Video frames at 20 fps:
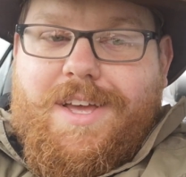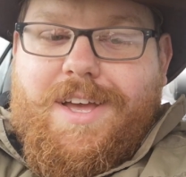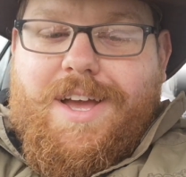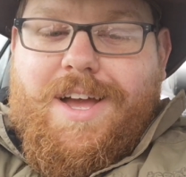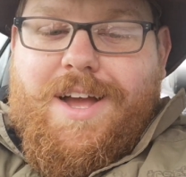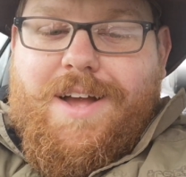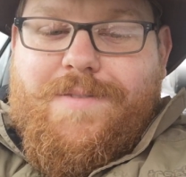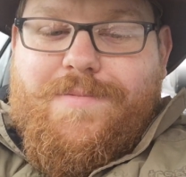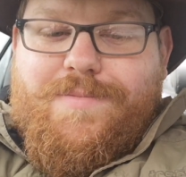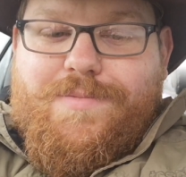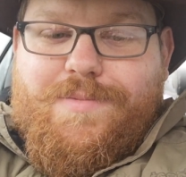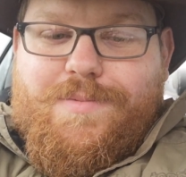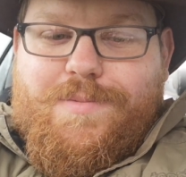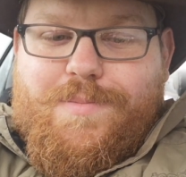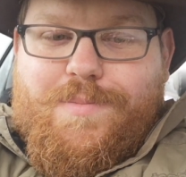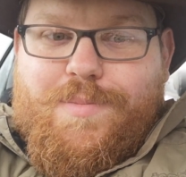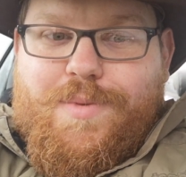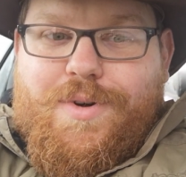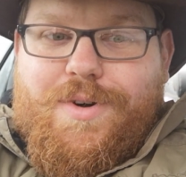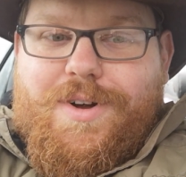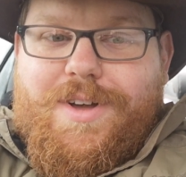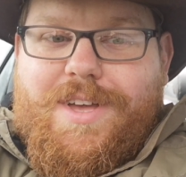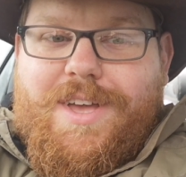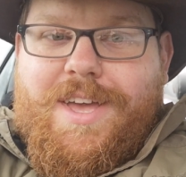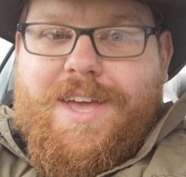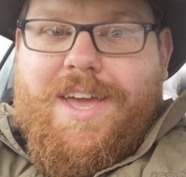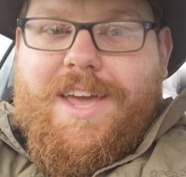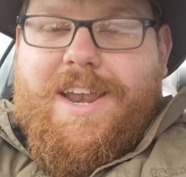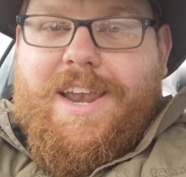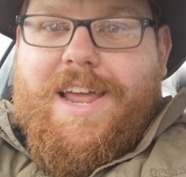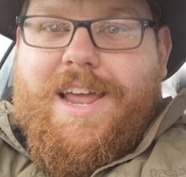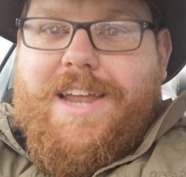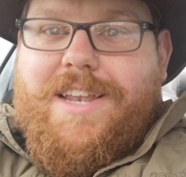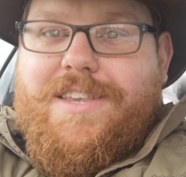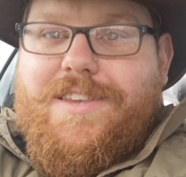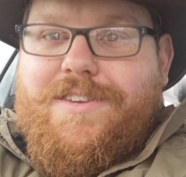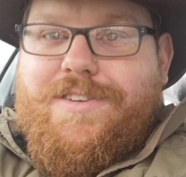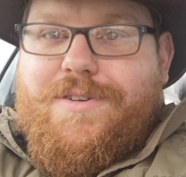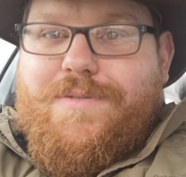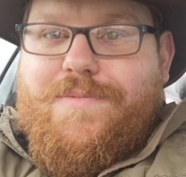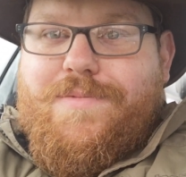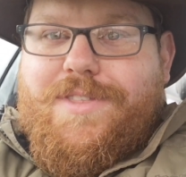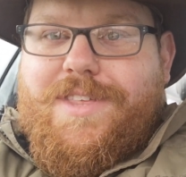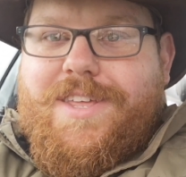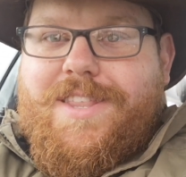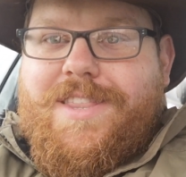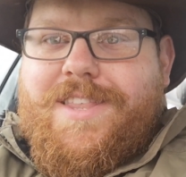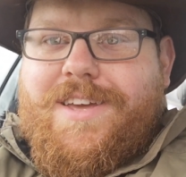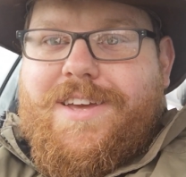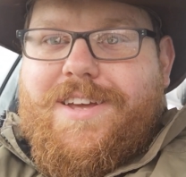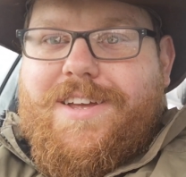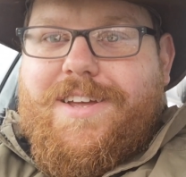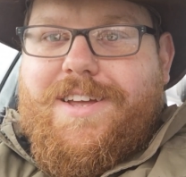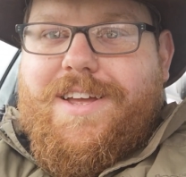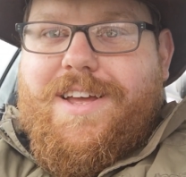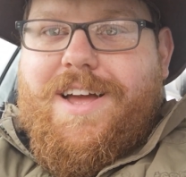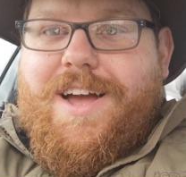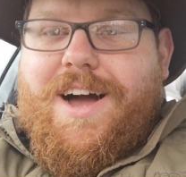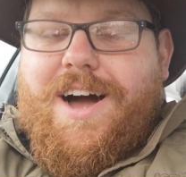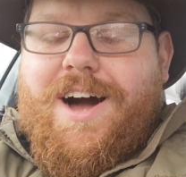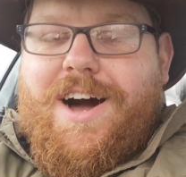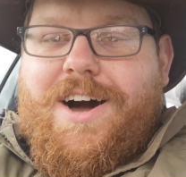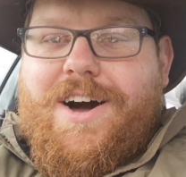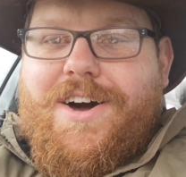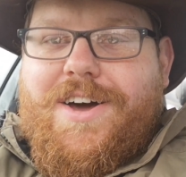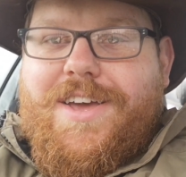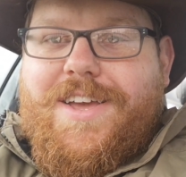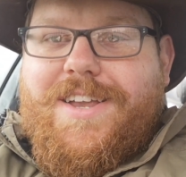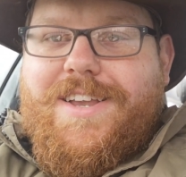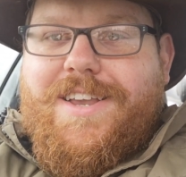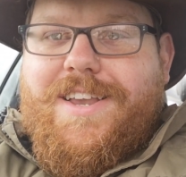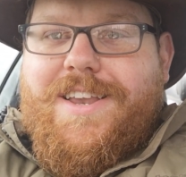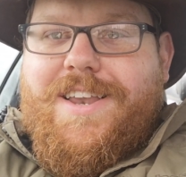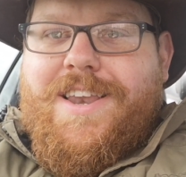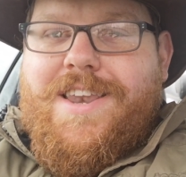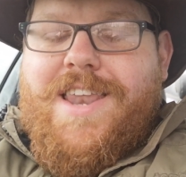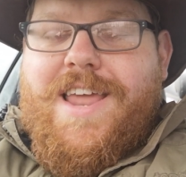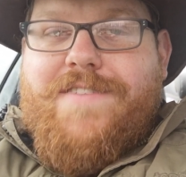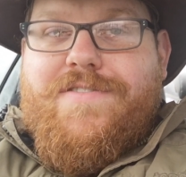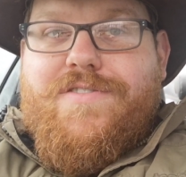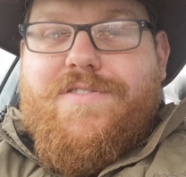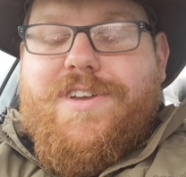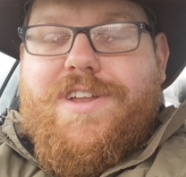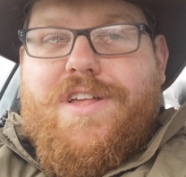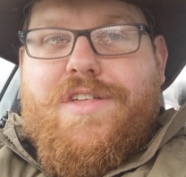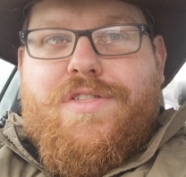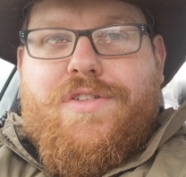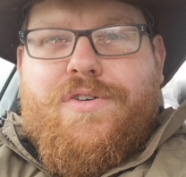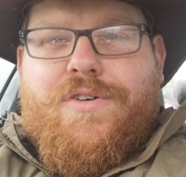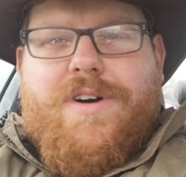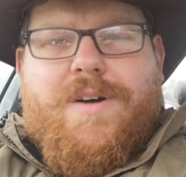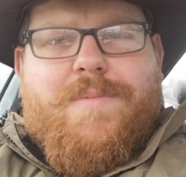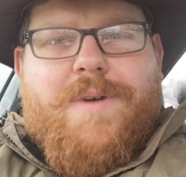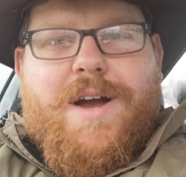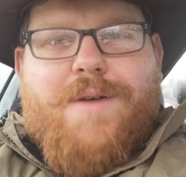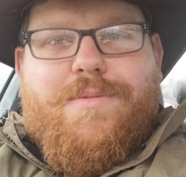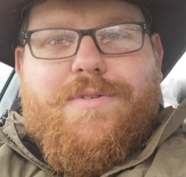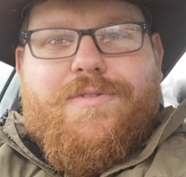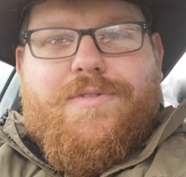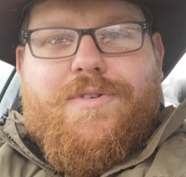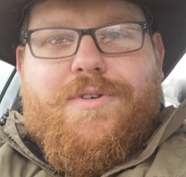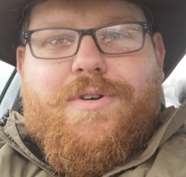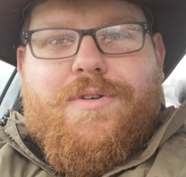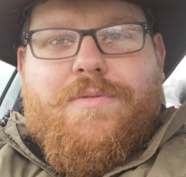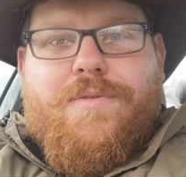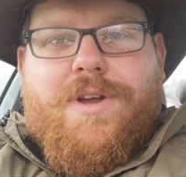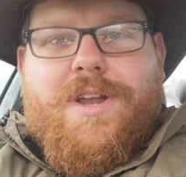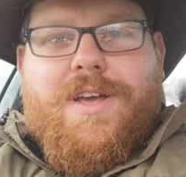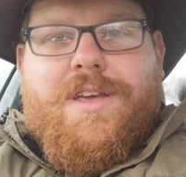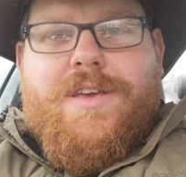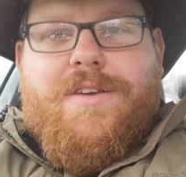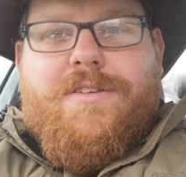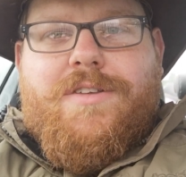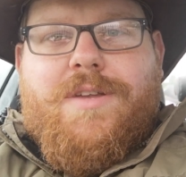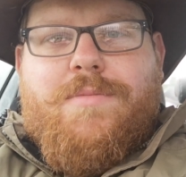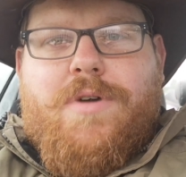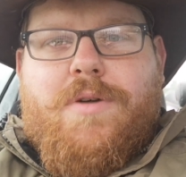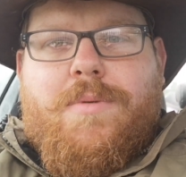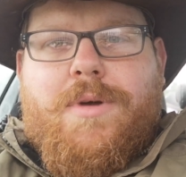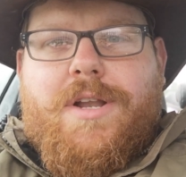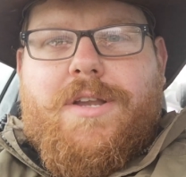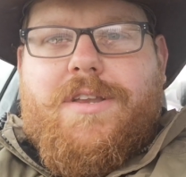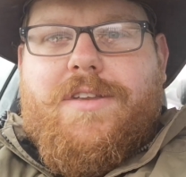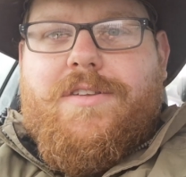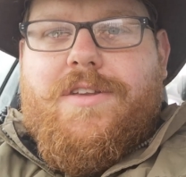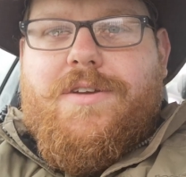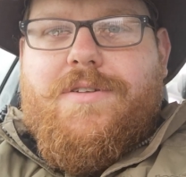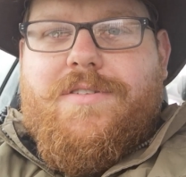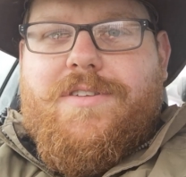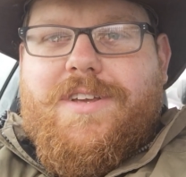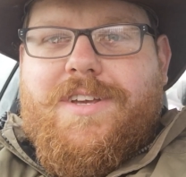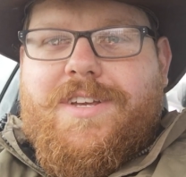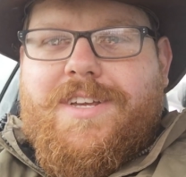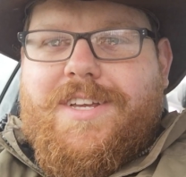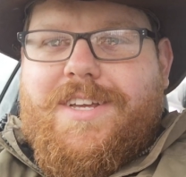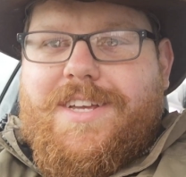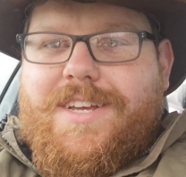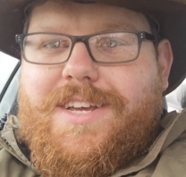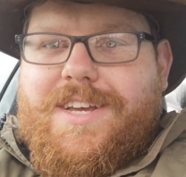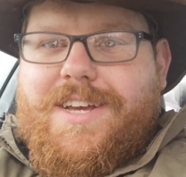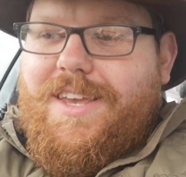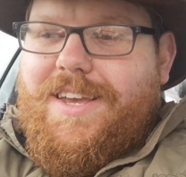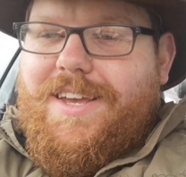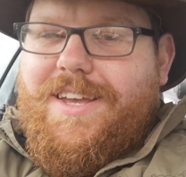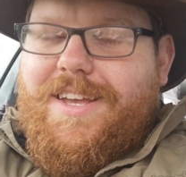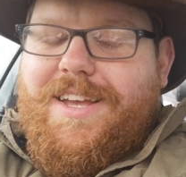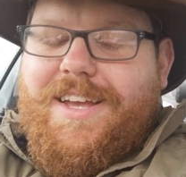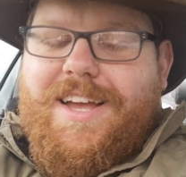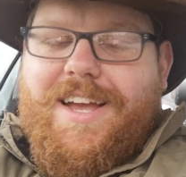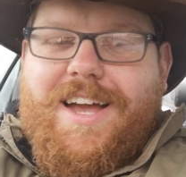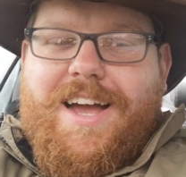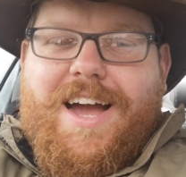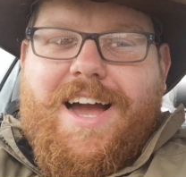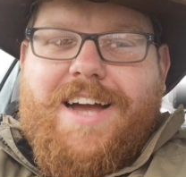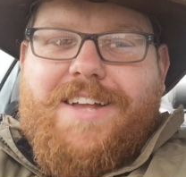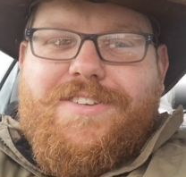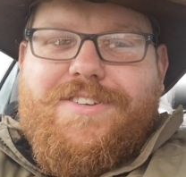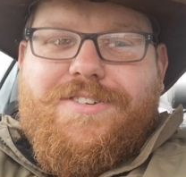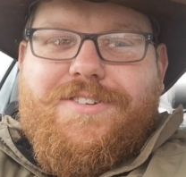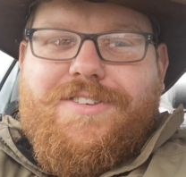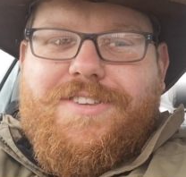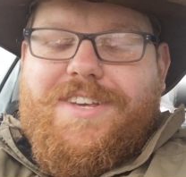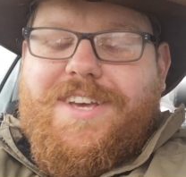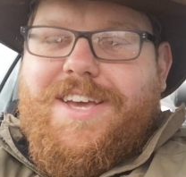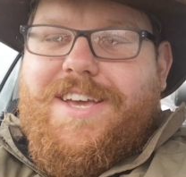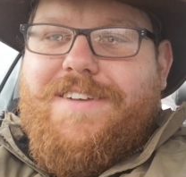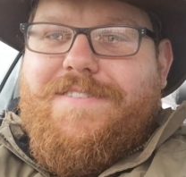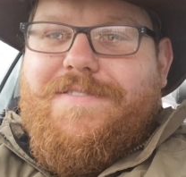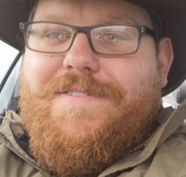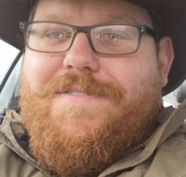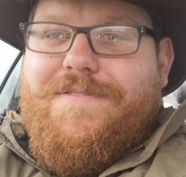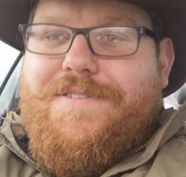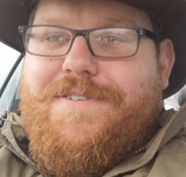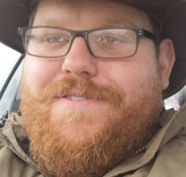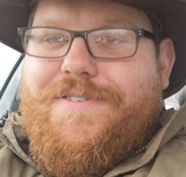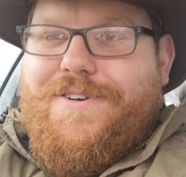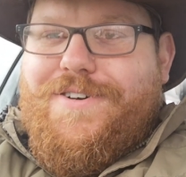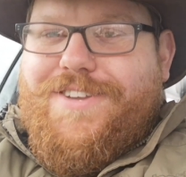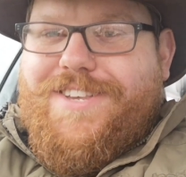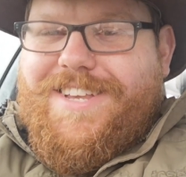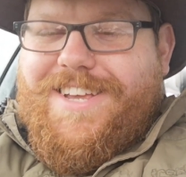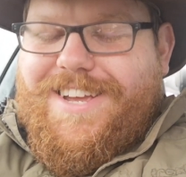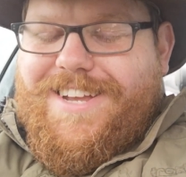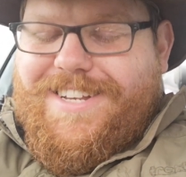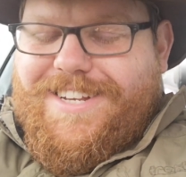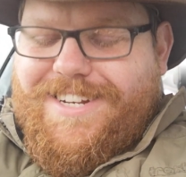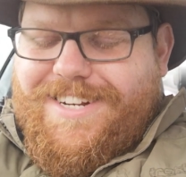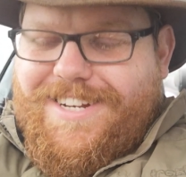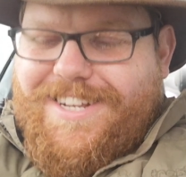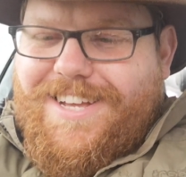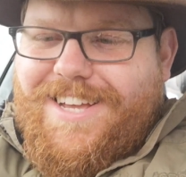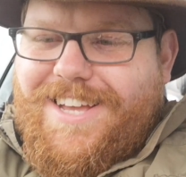Um, but it led to something that I never really thought about before when I used a mobility scooter, as you'll see from the footage.